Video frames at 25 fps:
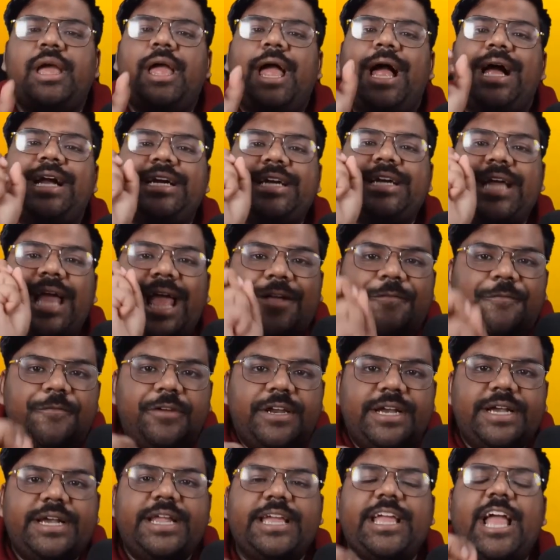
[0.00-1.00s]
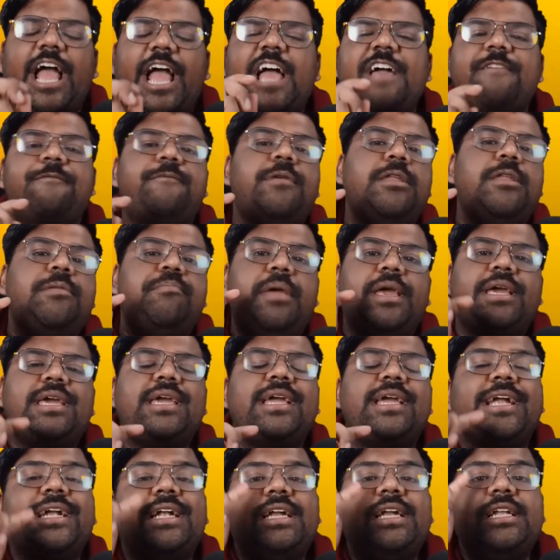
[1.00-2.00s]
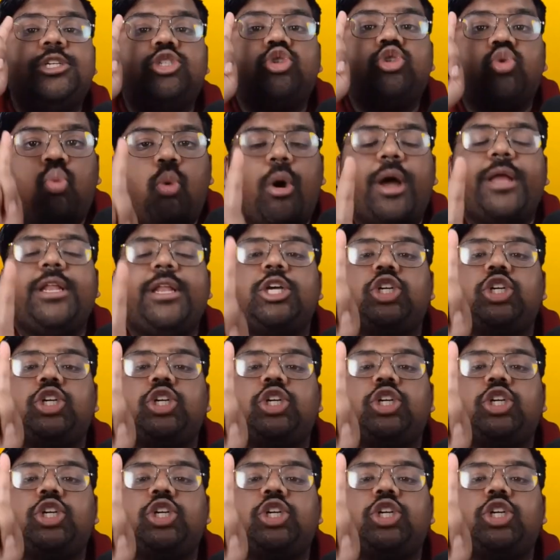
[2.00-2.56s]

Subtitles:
and every day I have been making at least one